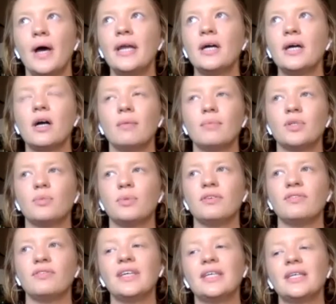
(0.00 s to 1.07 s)
uncomfortable
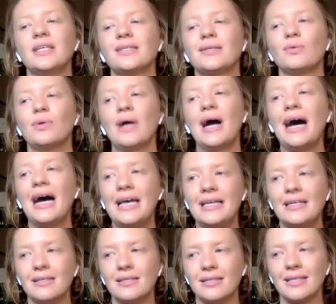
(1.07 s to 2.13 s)
feelings
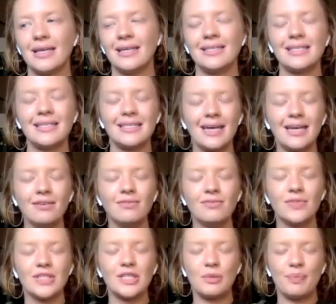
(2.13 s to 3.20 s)
arise, instead of
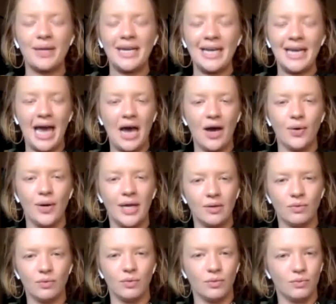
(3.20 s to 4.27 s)
spinning out
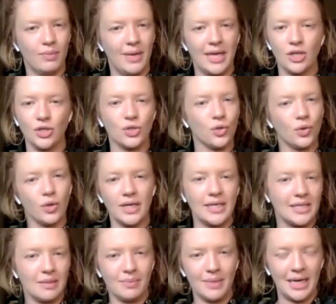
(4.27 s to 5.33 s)
and making
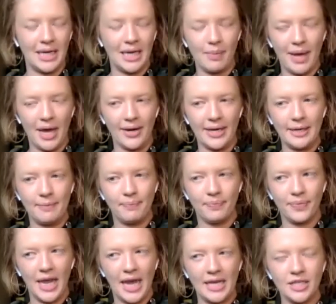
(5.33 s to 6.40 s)
stories and meaning about it,
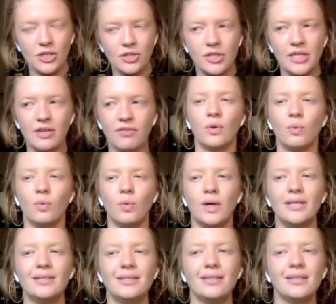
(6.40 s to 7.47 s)
ask yourself, what
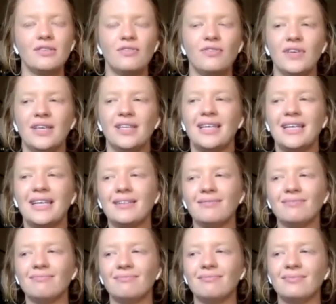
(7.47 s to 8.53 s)
is this feeling
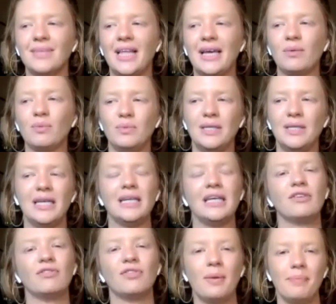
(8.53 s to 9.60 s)
like needing from